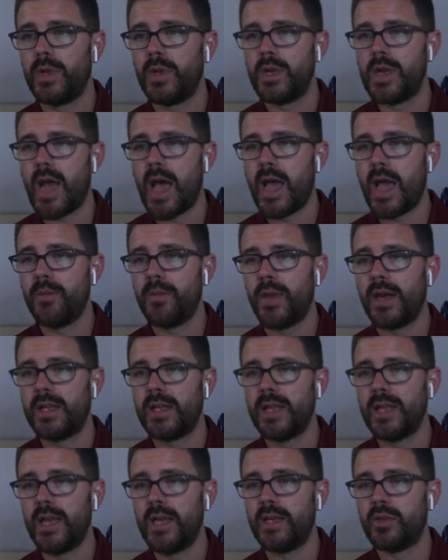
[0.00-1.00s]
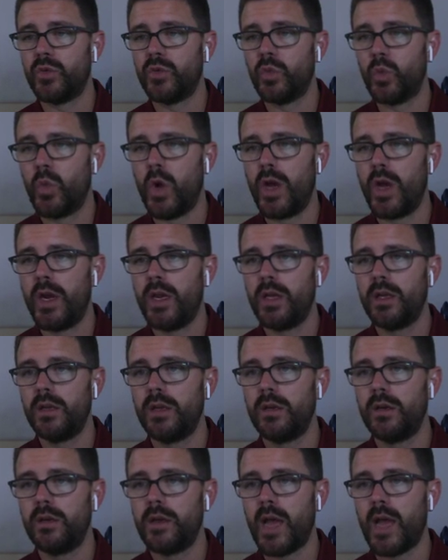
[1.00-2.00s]
9 minus 8 is 1.
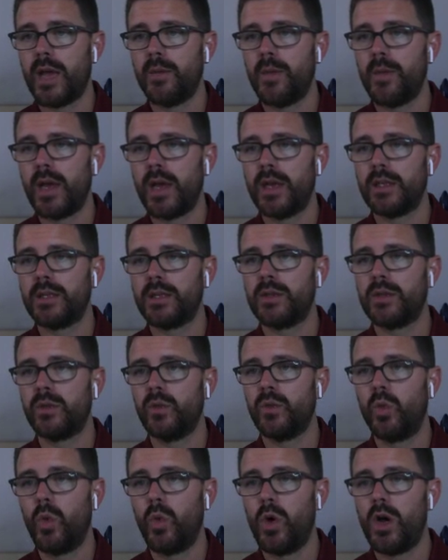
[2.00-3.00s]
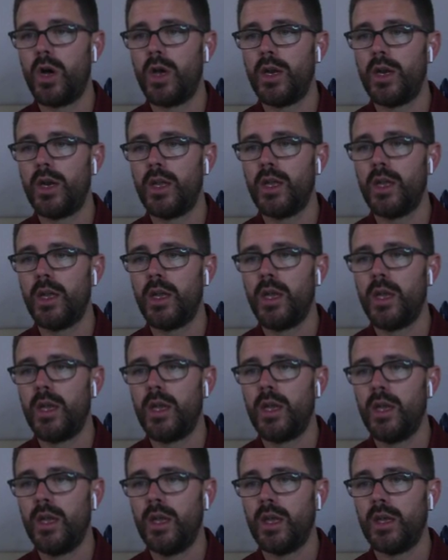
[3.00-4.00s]
9 minus 1
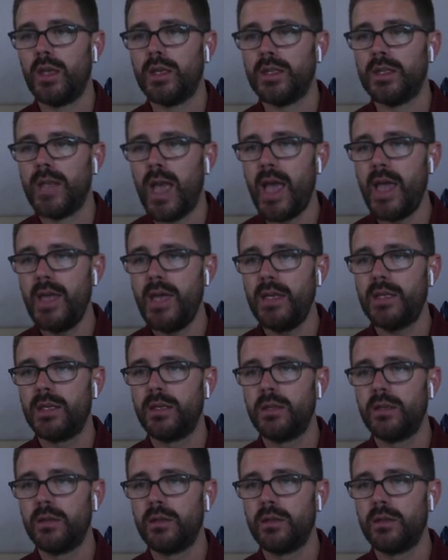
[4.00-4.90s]
is 8.